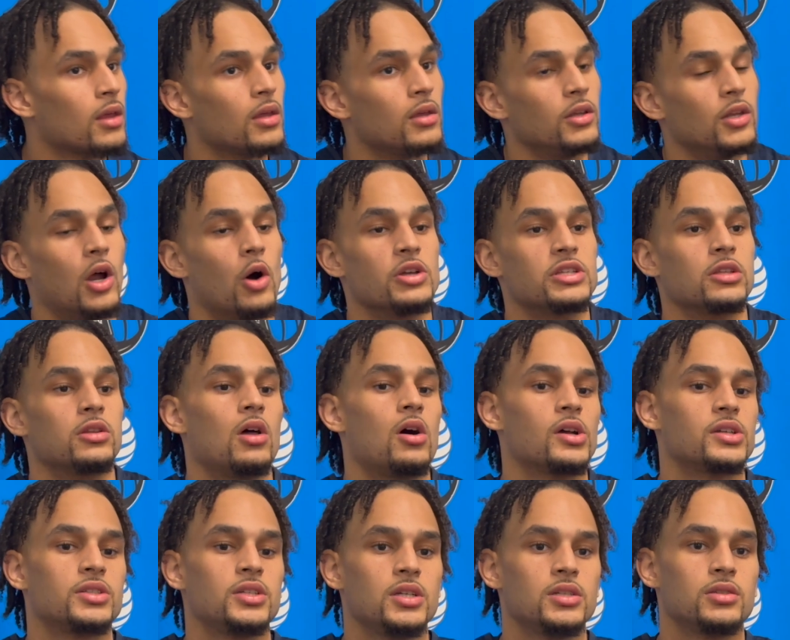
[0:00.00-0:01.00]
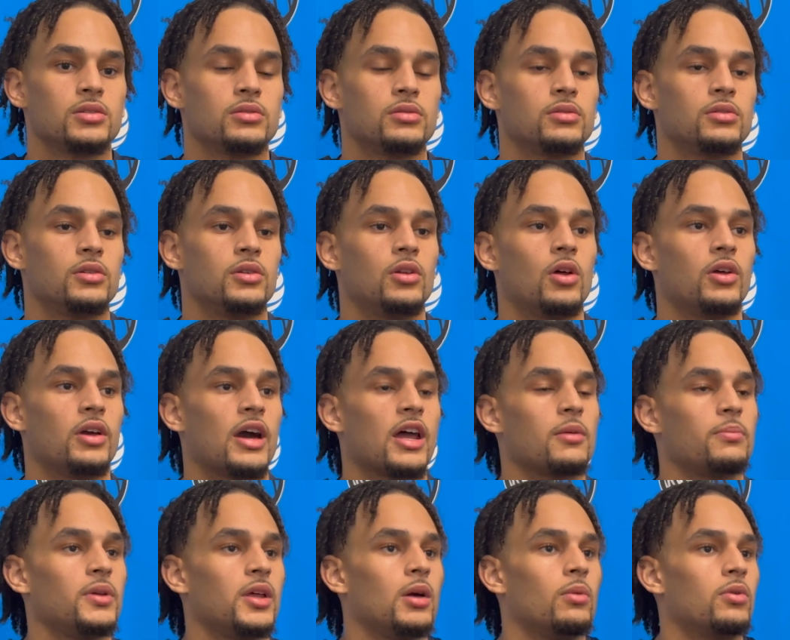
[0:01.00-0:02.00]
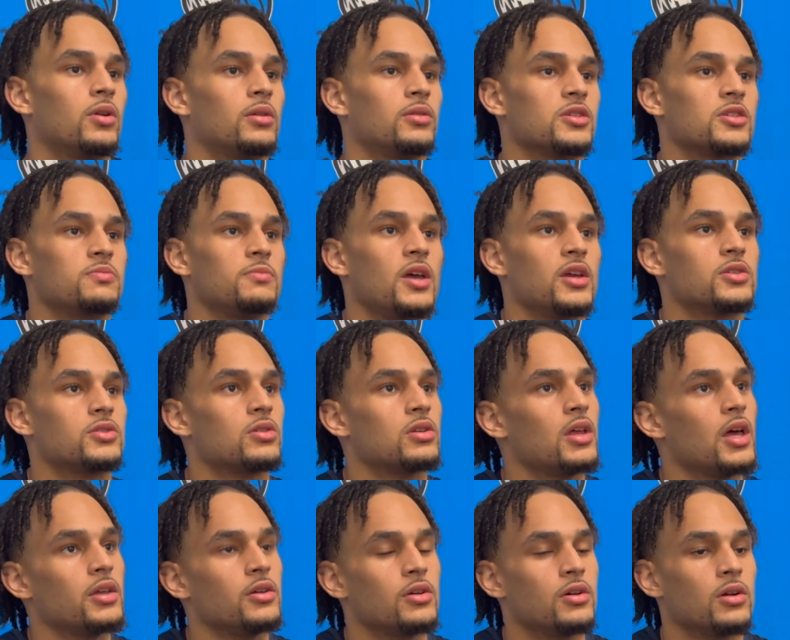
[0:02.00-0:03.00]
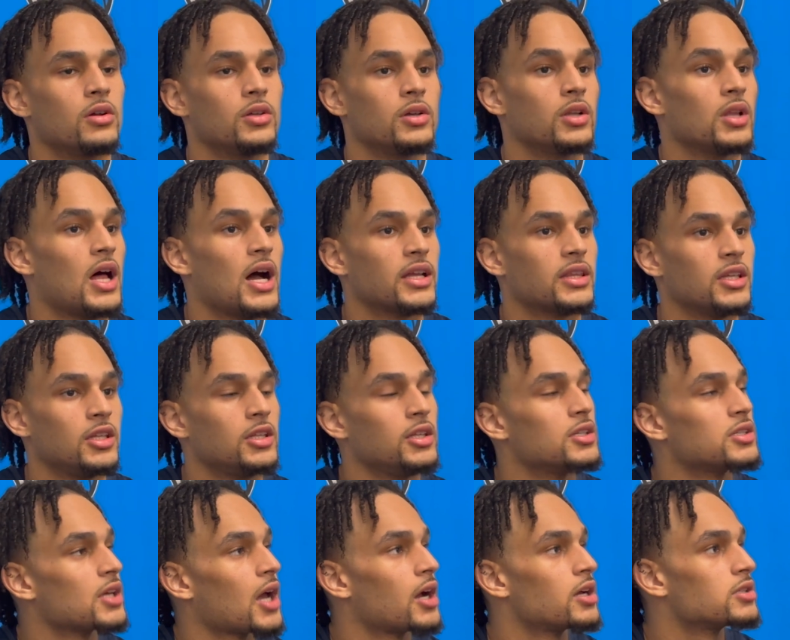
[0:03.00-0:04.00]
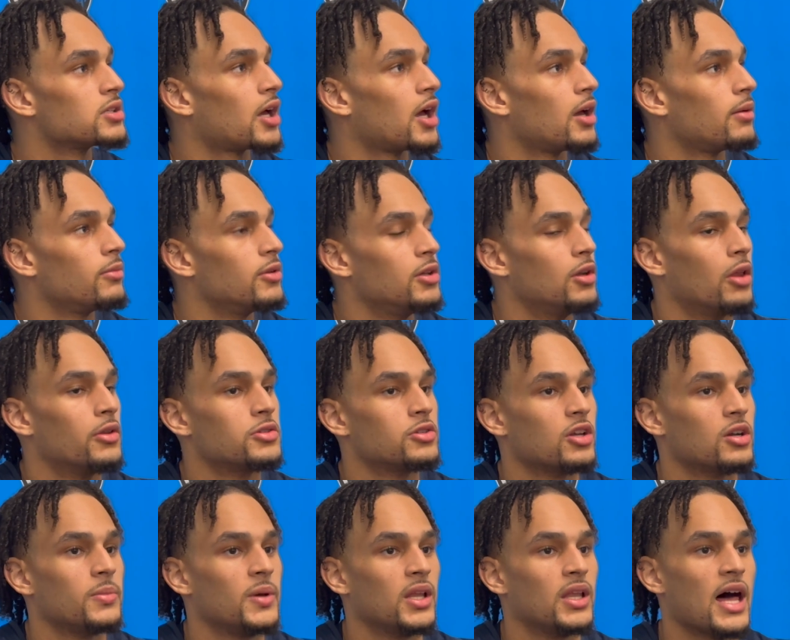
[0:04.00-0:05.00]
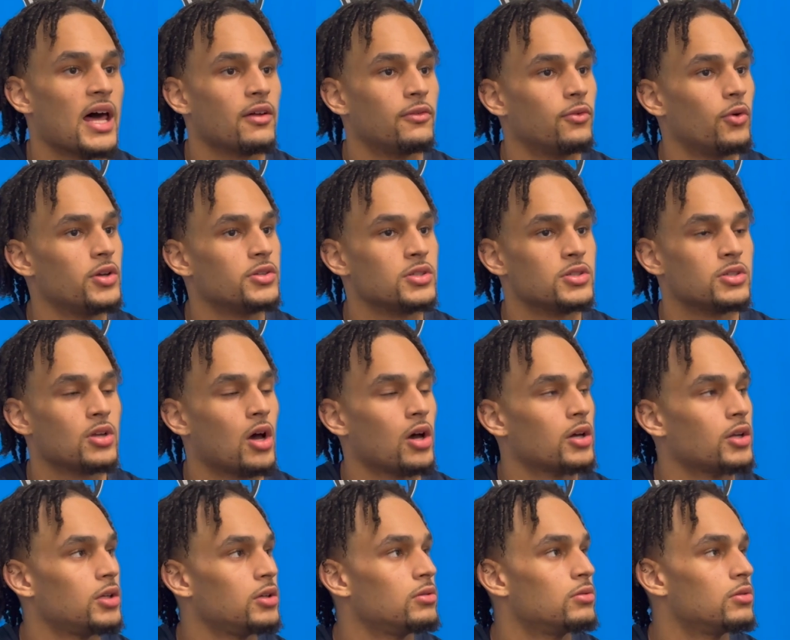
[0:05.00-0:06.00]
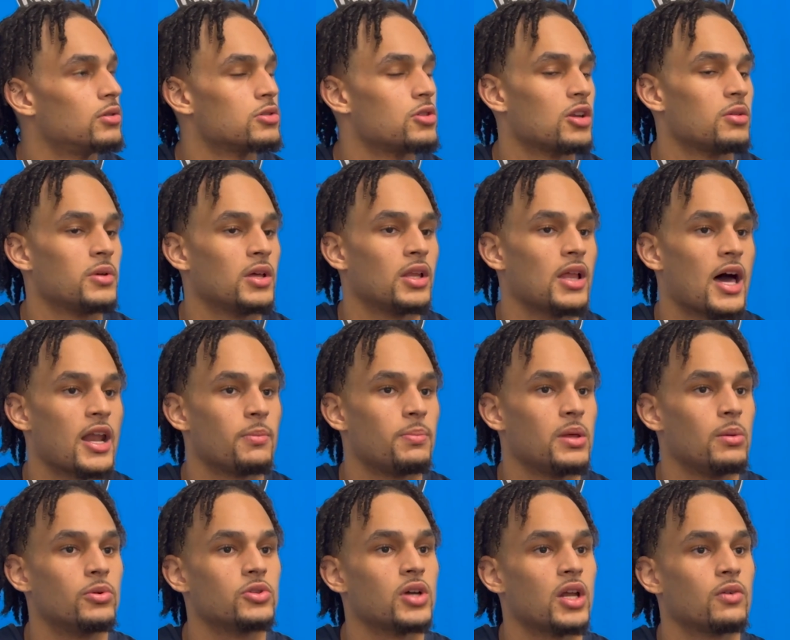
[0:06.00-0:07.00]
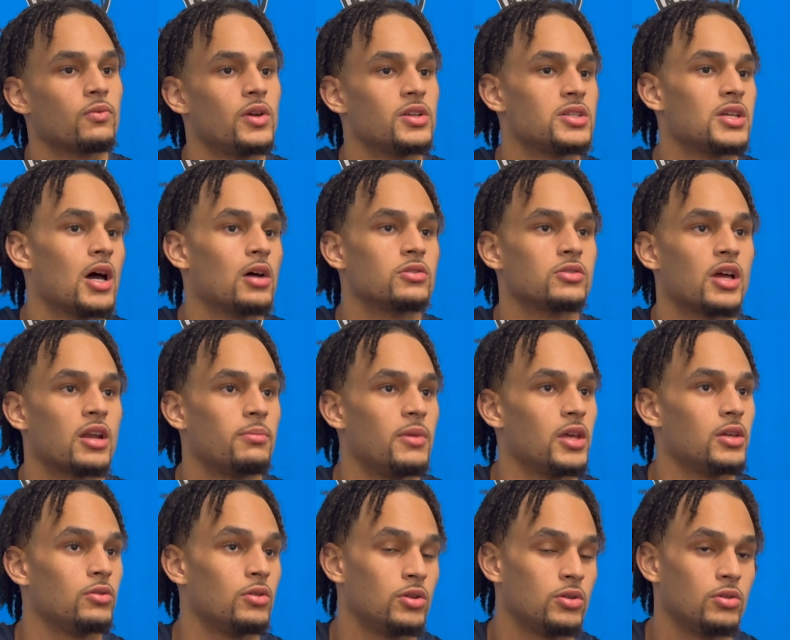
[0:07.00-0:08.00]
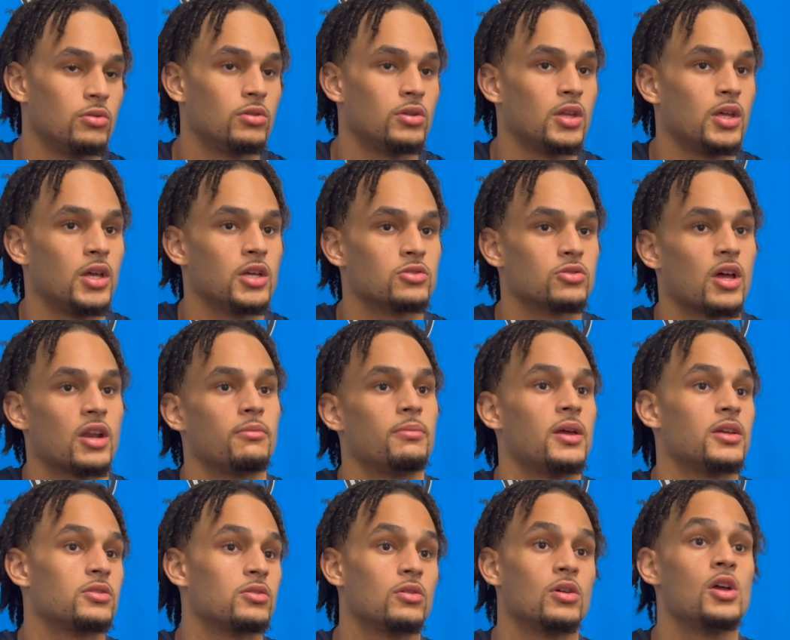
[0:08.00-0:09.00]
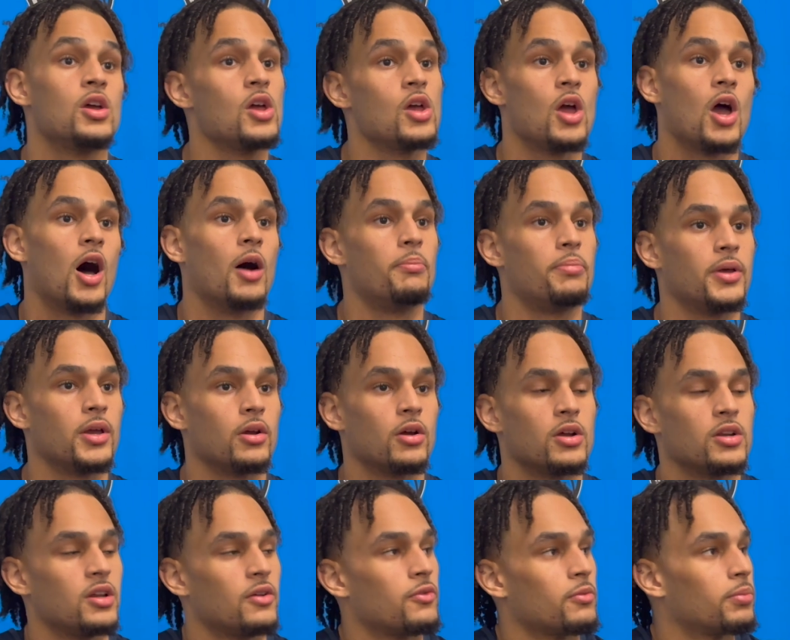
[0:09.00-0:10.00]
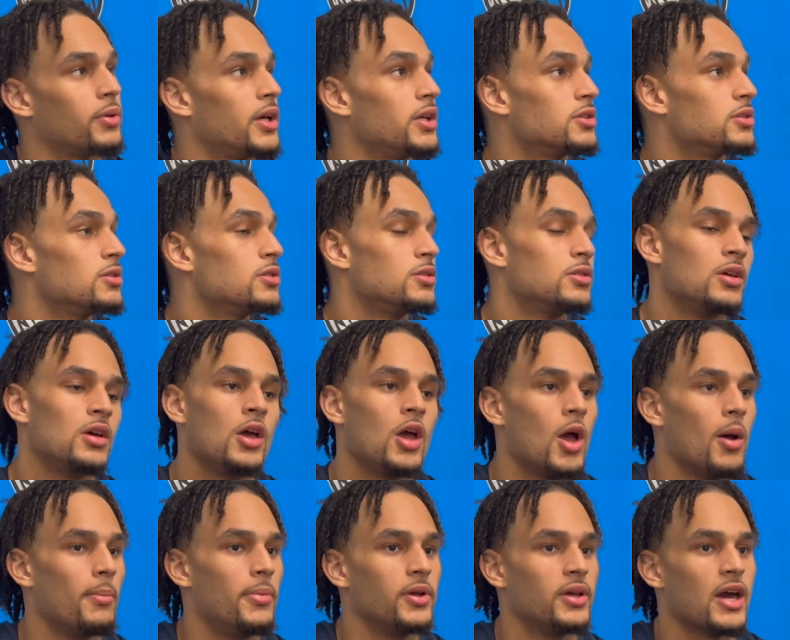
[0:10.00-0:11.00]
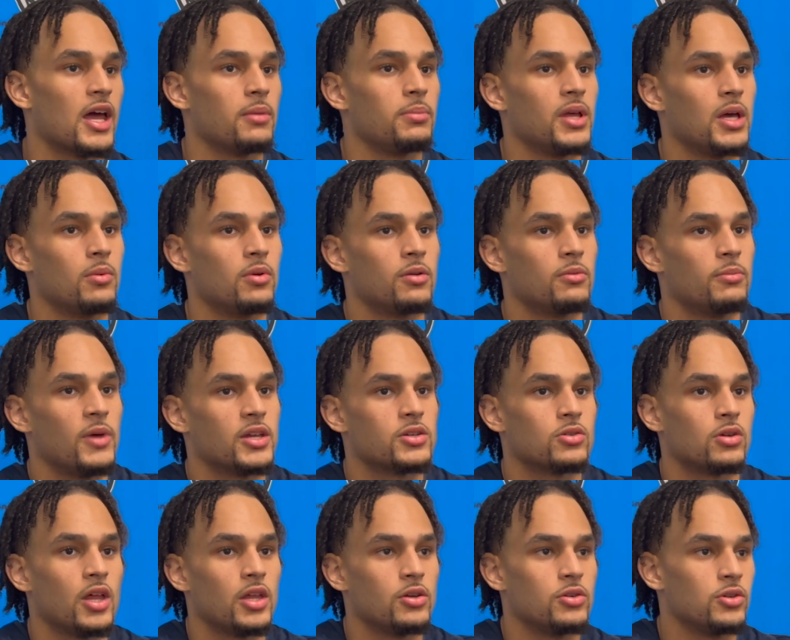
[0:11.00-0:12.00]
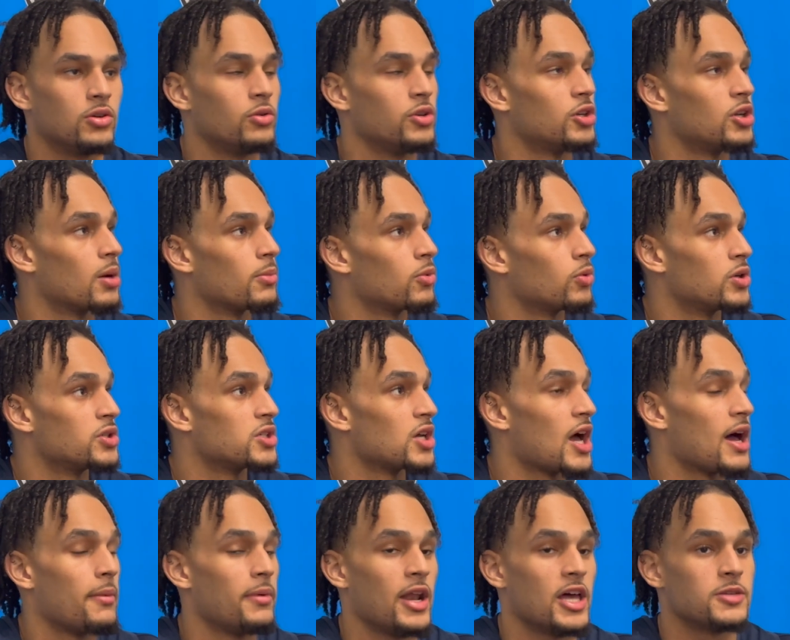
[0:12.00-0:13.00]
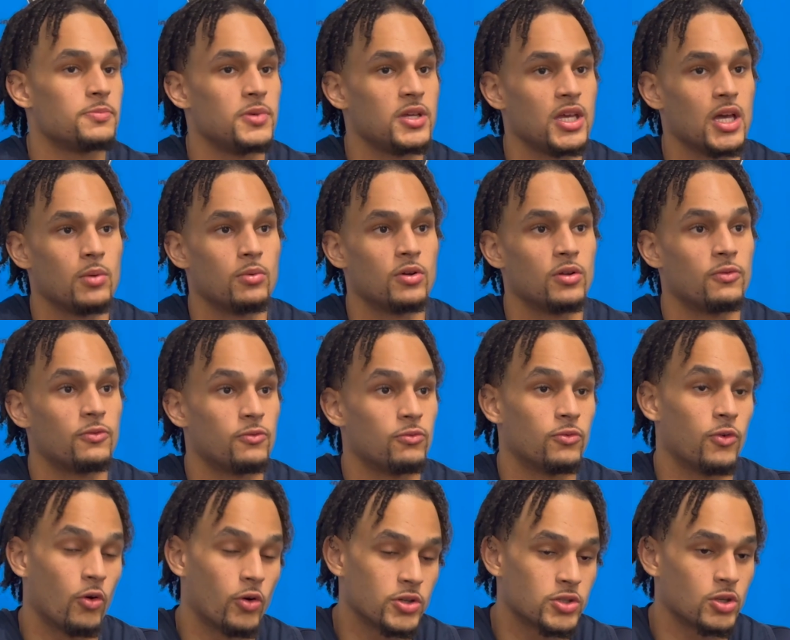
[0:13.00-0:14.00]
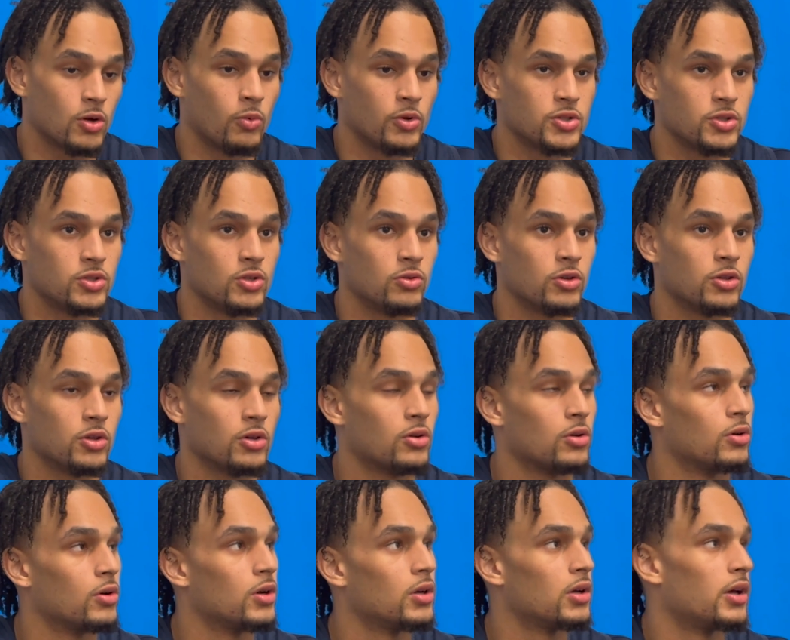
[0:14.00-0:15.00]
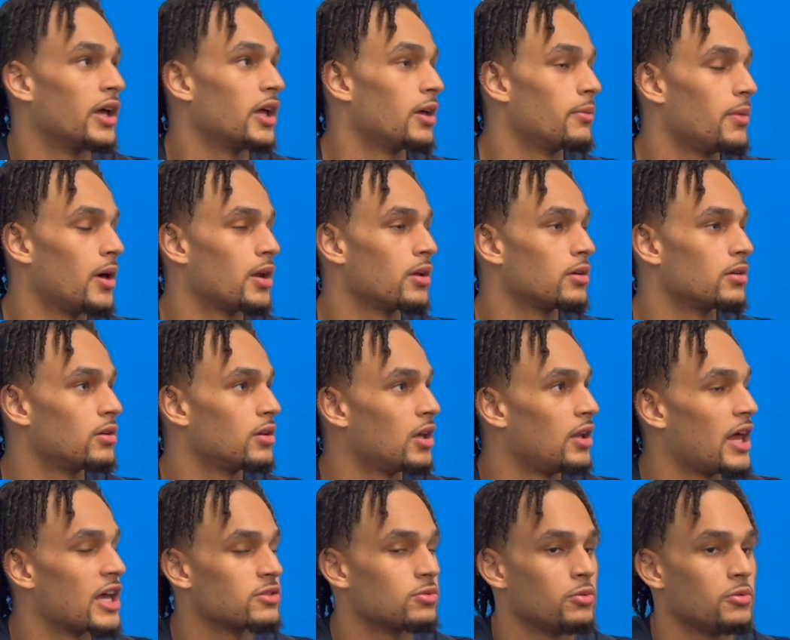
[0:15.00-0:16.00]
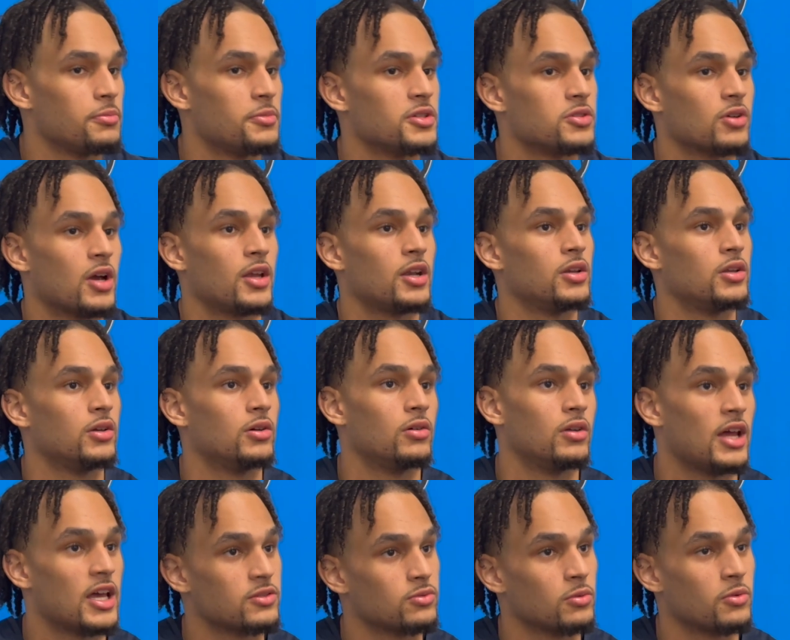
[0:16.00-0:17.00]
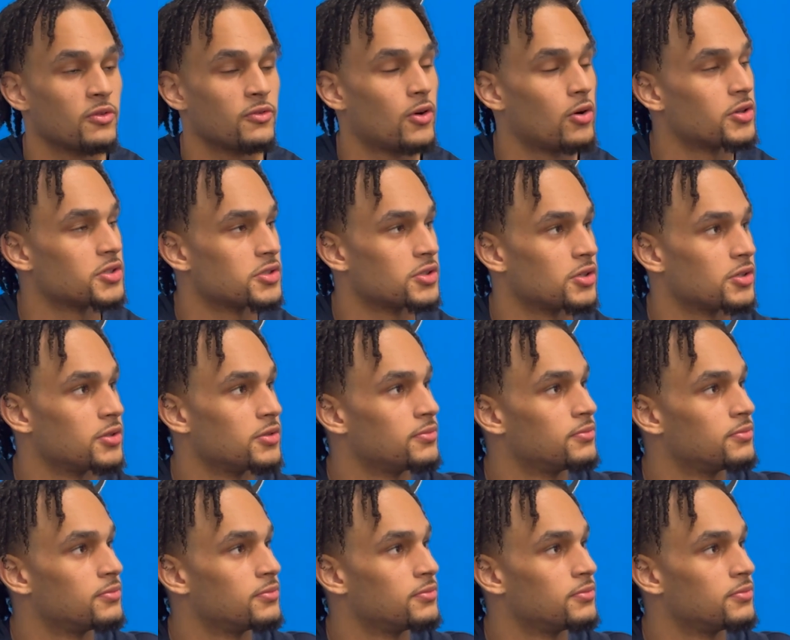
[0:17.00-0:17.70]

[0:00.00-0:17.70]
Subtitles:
You know, it's a long season. You know, you got to be able to just make sure that you're locked in the entire time. You know, there's going to be a lot of voices talking to you. There's going to be a lot of people trying to reach out, trying to make you do things, trying to make you appear in different places. But you got to be able to make sure that you're doing your number one job, and that's being able to focus on what you're doing in the court and get better. And that's what we've been trying to do, and that's what we're focusing on.